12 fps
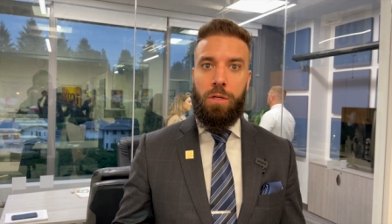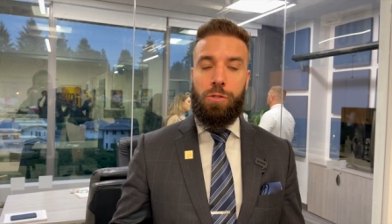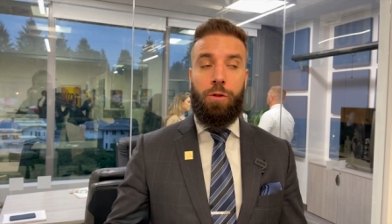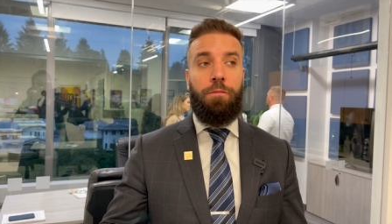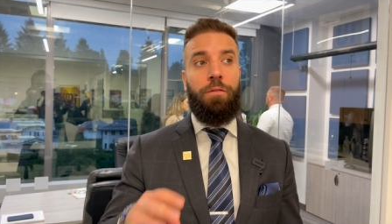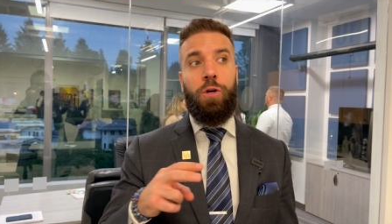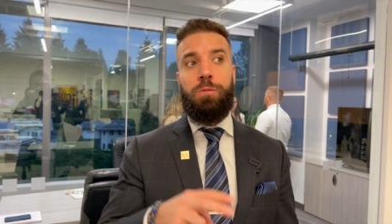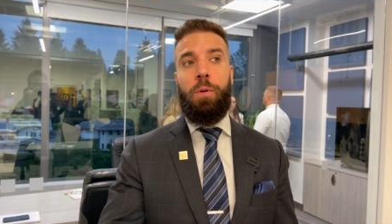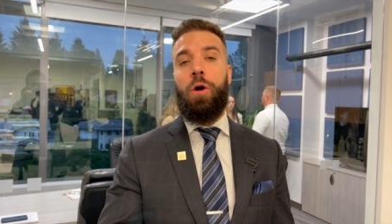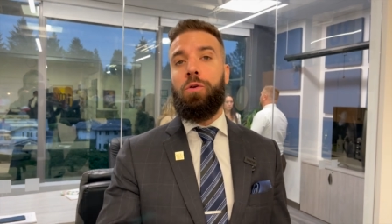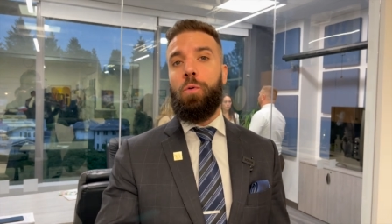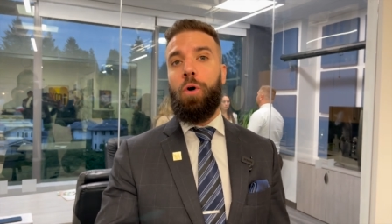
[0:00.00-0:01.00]
So the first
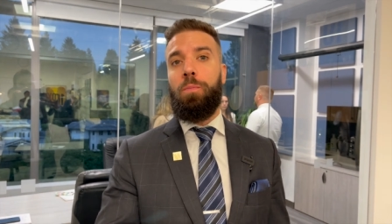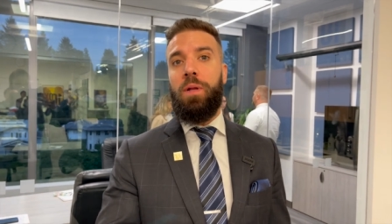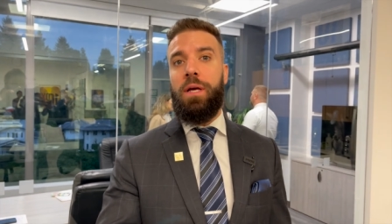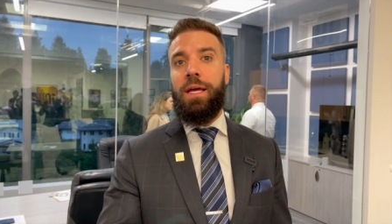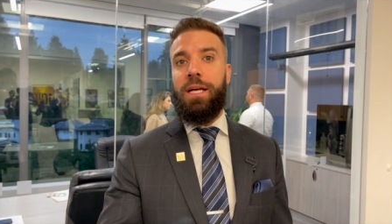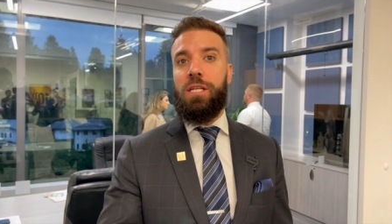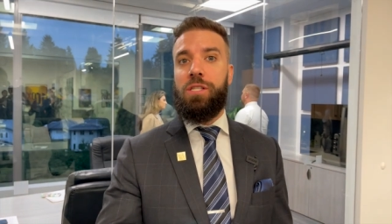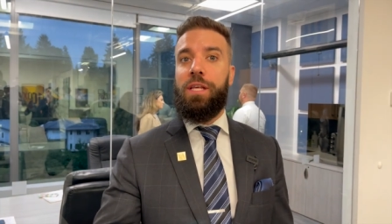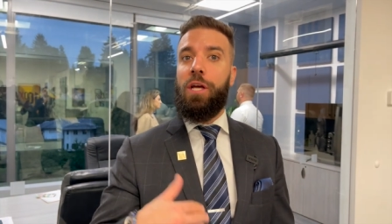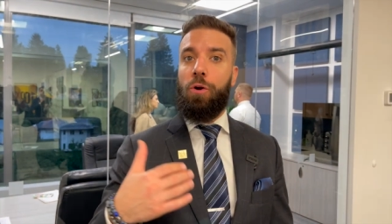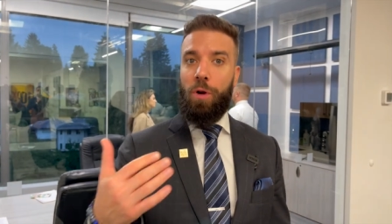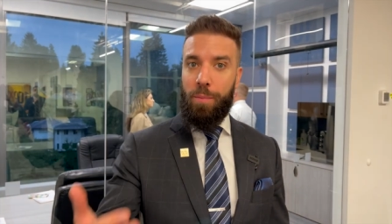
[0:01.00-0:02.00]
part of role play is
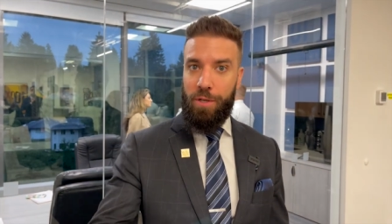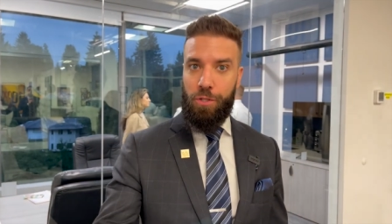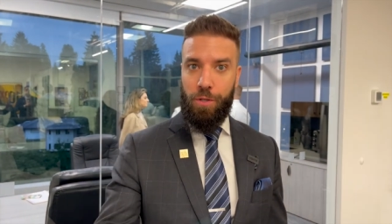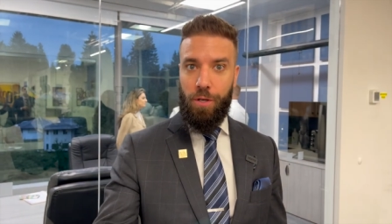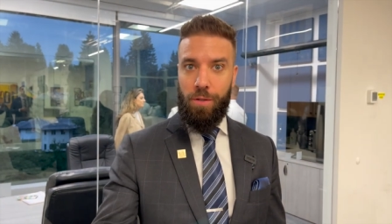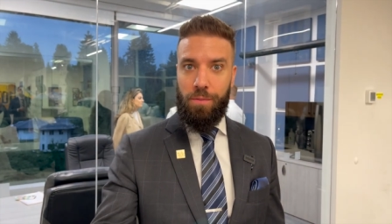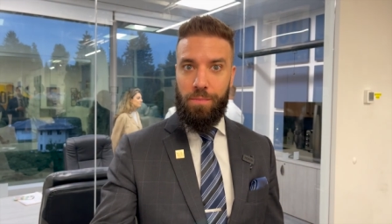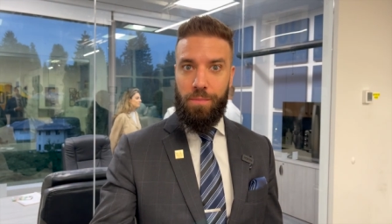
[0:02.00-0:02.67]
the agreement drill.